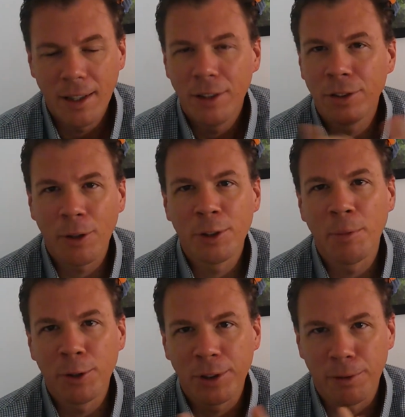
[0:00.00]
So is
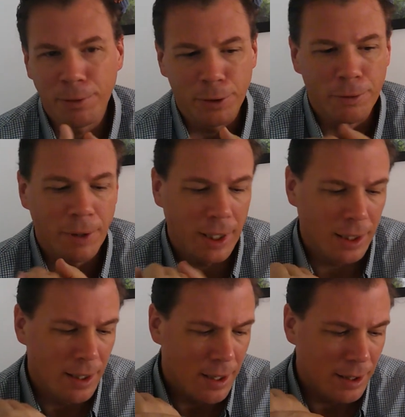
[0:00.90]
most of the fruit, right?
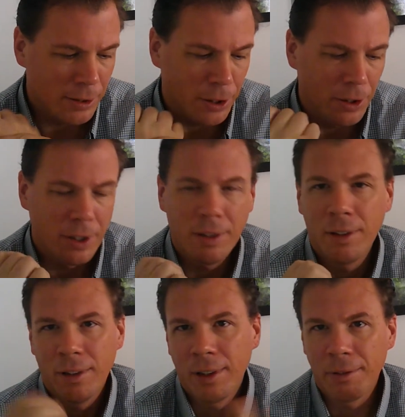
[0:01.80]
So
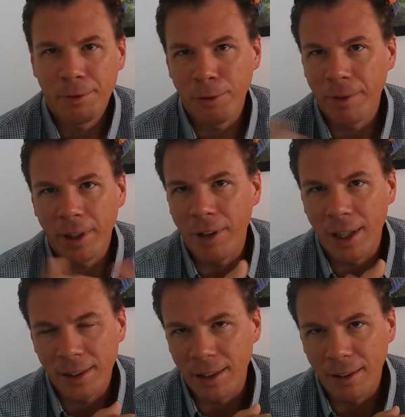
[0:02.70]
the fruit vendor
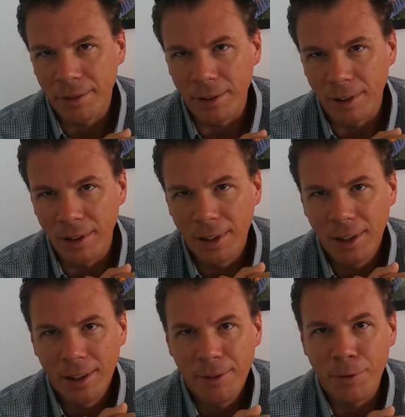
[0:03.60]
asks you for
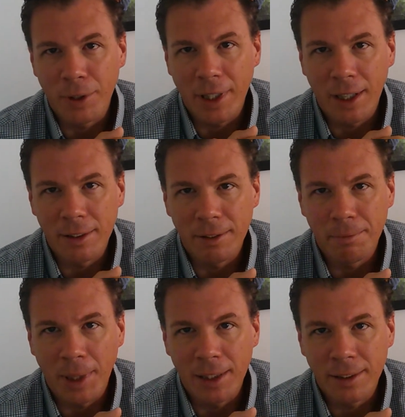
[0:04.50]
4,000
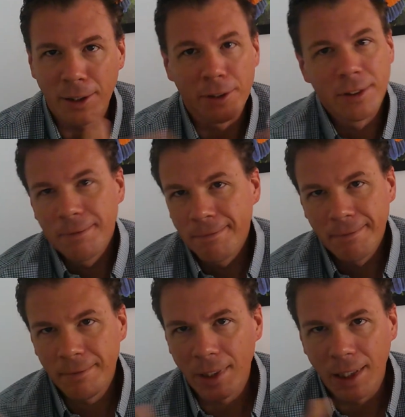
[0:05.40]
pesos.
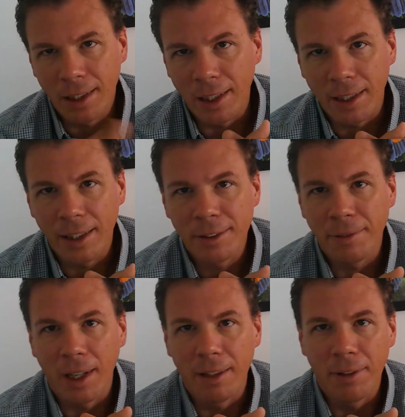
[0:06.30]
I'm like, it's
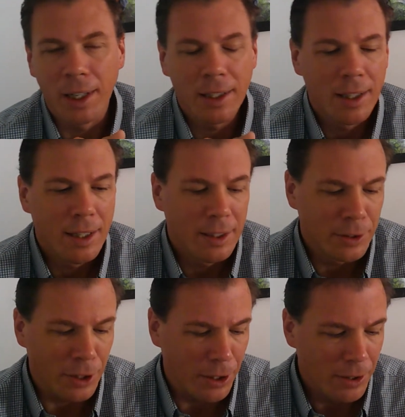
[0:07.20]
fine, right?
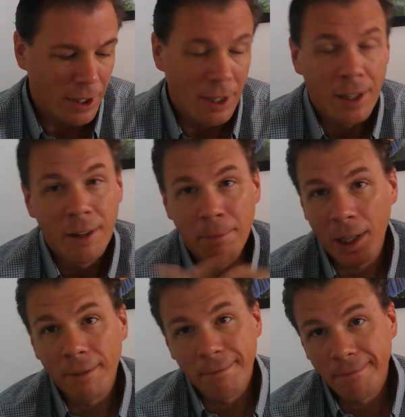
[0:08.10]
So,
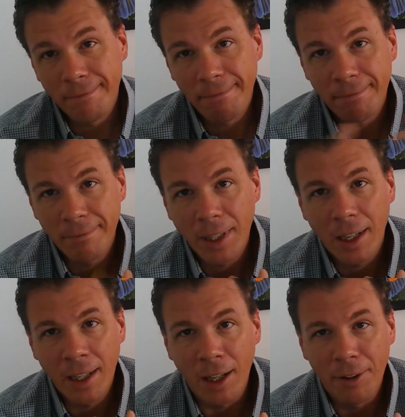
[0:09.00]
but,
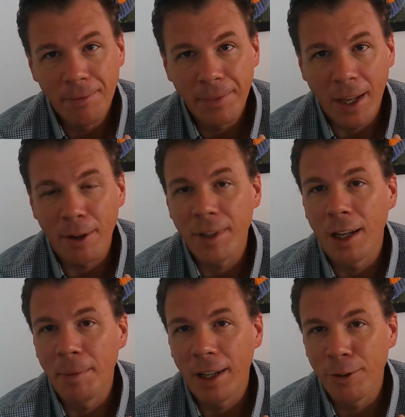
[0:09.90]
you know, now I've got
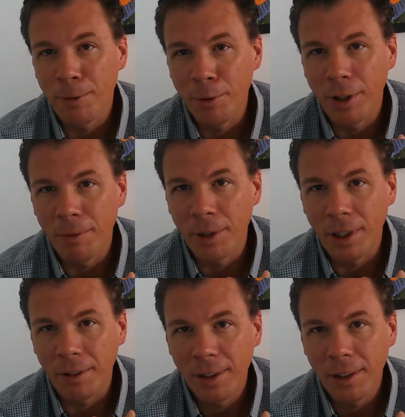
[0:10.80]
him down to a point where